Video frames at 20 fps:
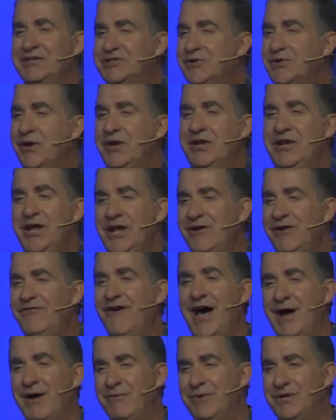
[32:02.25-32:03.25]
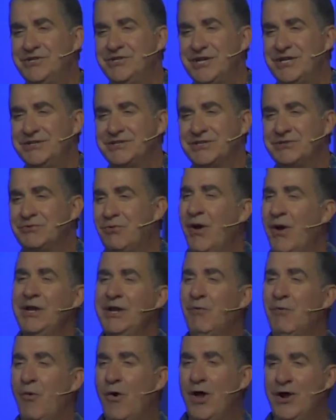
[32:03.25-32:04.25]
to identify with Jesus. Wasn't it
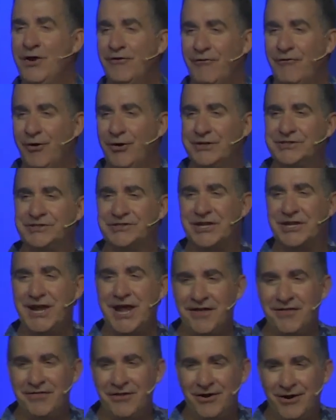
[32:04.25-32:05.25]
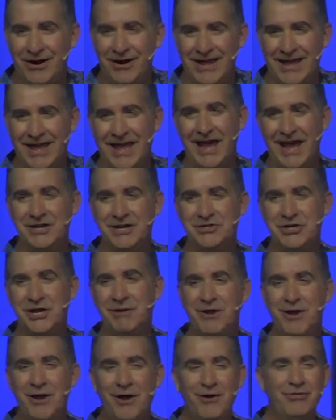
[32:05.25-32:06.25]
wonderful to see Heather and Jim
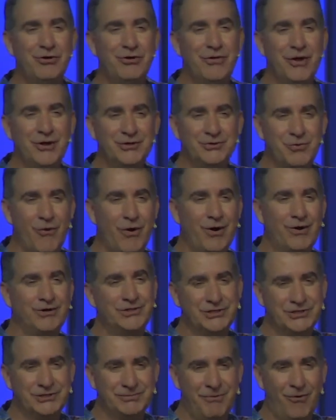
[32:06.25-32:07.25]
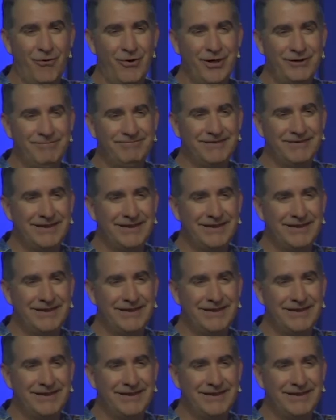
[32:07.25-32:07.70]
go through those waters this morning?